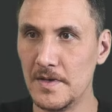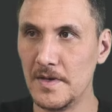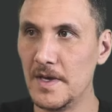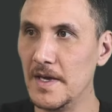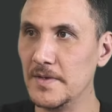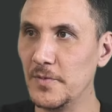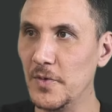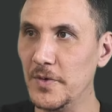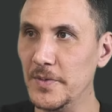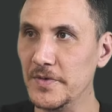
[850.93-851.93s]
And what
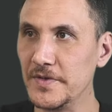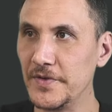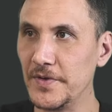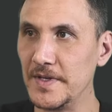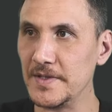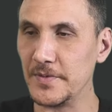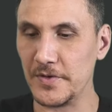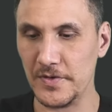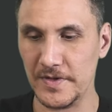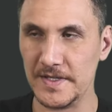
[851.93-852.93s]
we will do is we'll
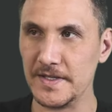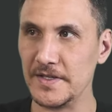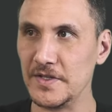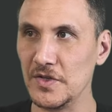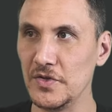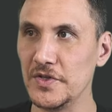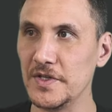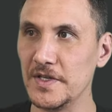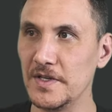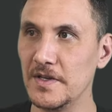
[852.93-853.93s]
call this a
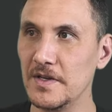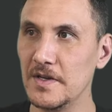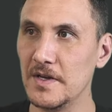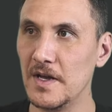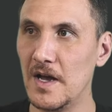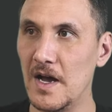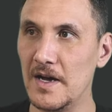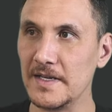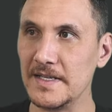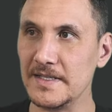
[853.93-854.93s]
solution
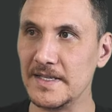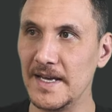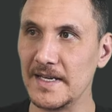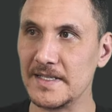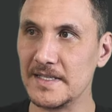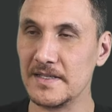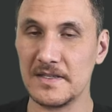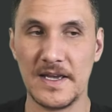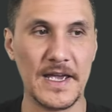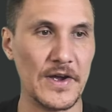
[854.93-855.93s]
architect
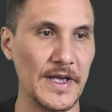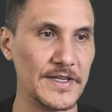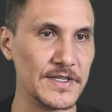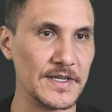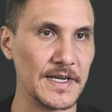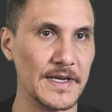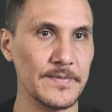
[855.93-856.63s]
AI agent, okay?